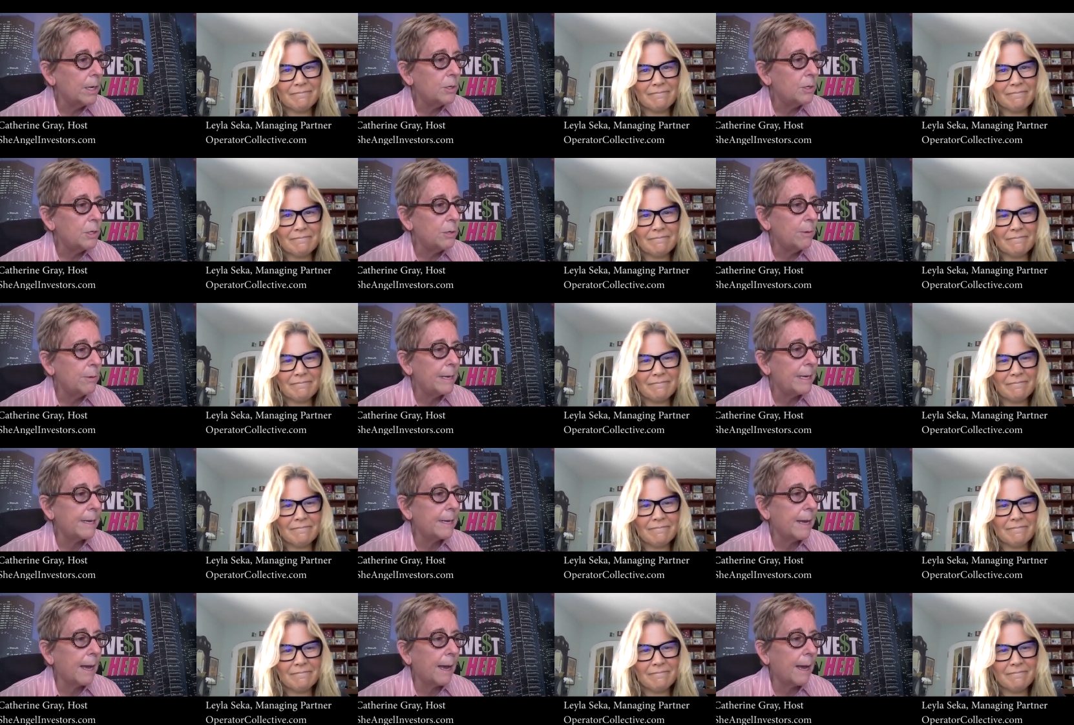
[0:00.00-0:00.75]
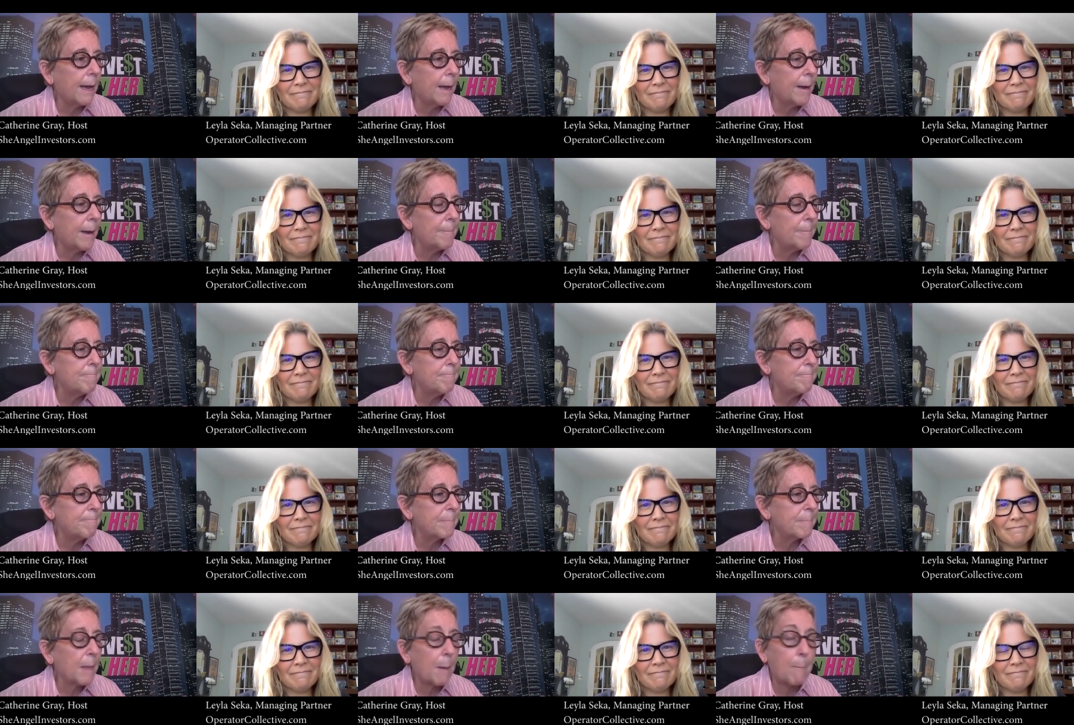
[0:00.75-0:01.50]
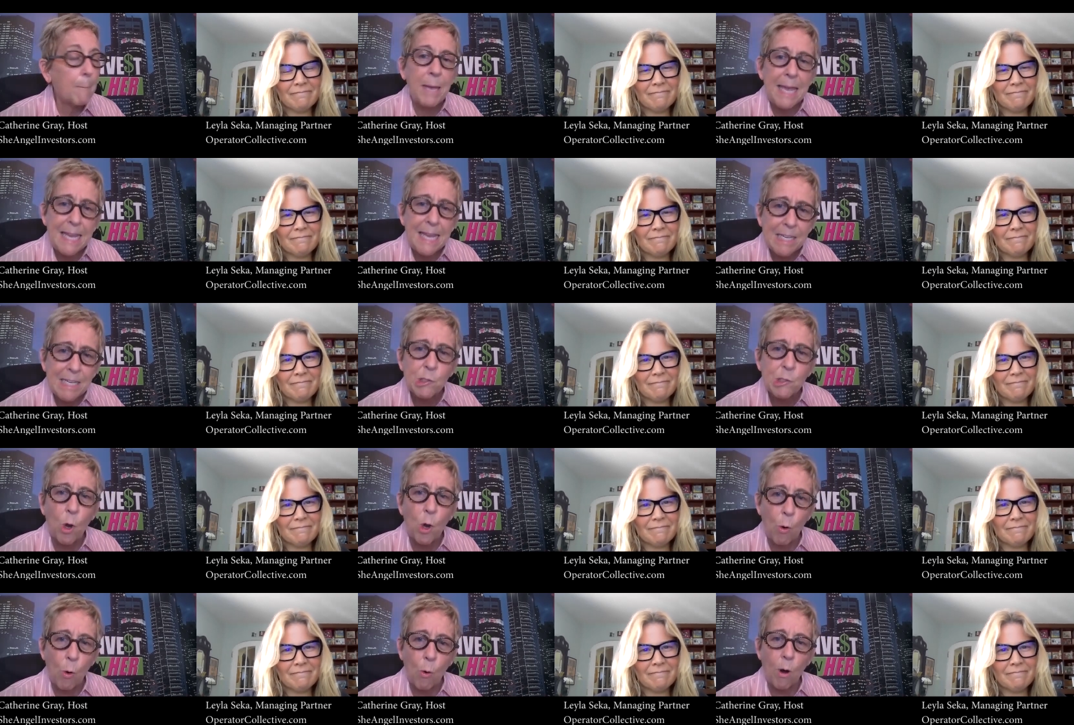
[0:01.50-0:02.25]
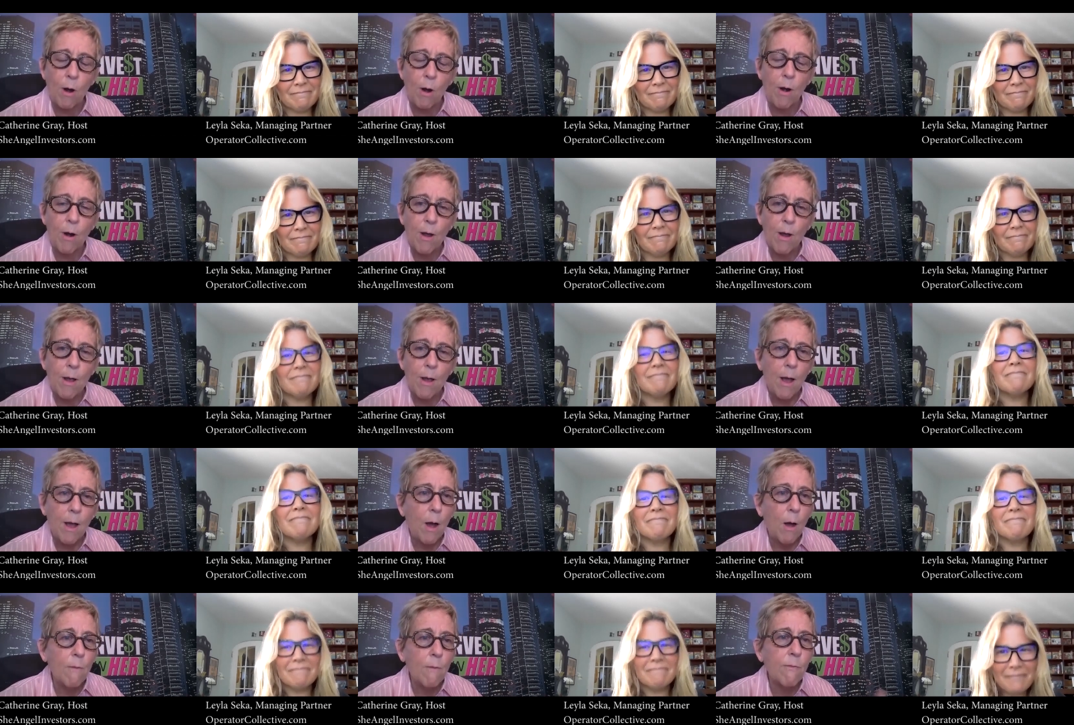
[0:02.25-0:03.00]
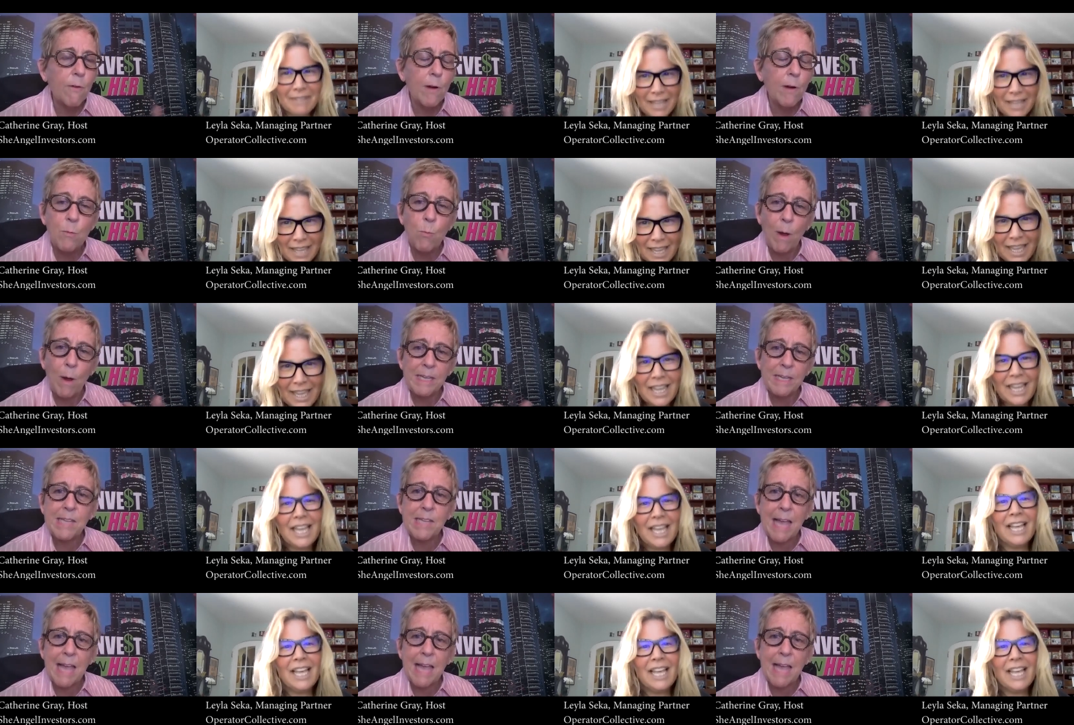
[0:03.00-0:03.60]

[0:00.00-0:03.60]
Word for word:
Speaker 1: doing um, Peace Corps over in West